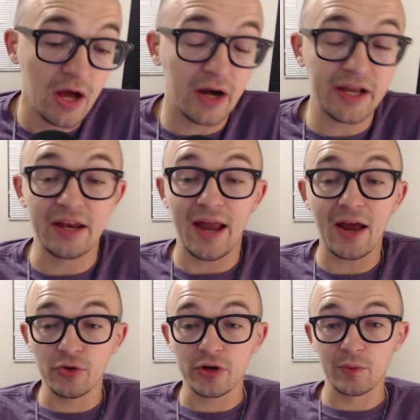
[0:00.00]
again, not
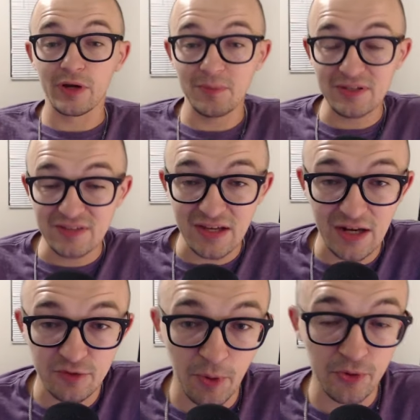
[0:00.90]
only are we going to be seeing an
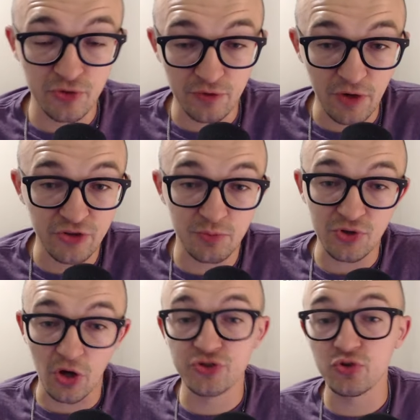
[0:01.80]
explosion of customers
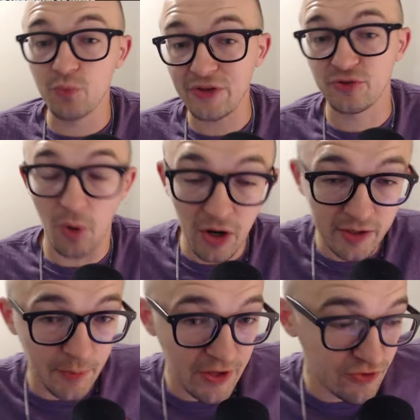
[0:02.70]
onto Western
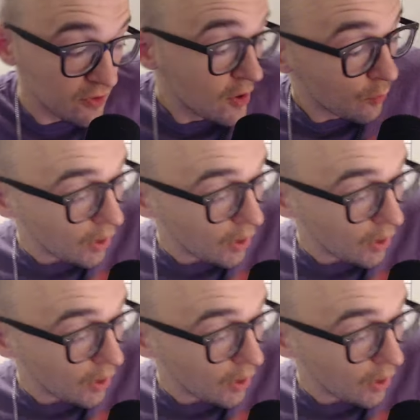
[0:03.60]
marketplaces, we're